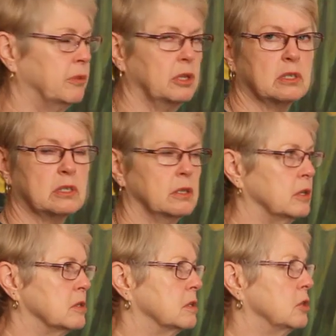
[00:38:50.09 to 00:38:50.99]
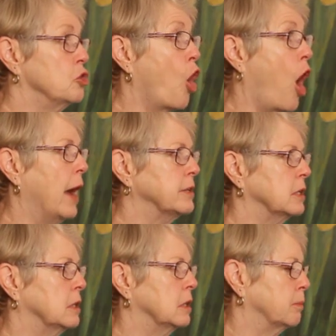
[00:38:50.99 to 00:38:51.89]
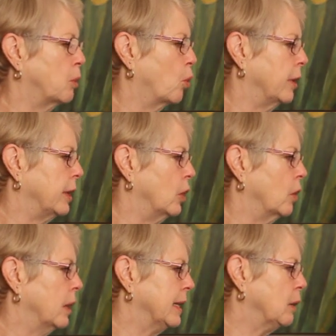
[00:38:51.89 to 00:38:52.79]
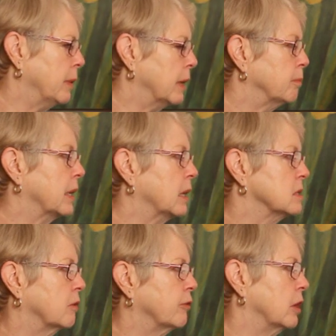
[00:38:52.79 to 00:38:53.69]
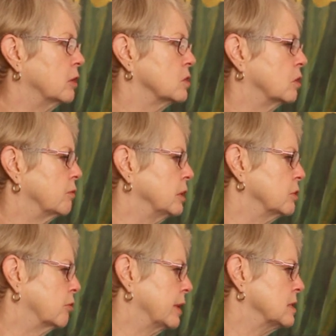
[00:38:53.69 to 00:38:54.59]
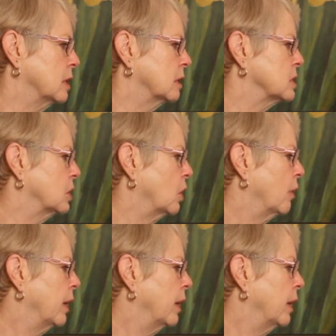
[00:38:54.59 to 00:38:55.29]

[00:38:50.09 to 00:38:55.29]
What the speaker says: this knot in the board here a little bit because I found it sort of interesting. So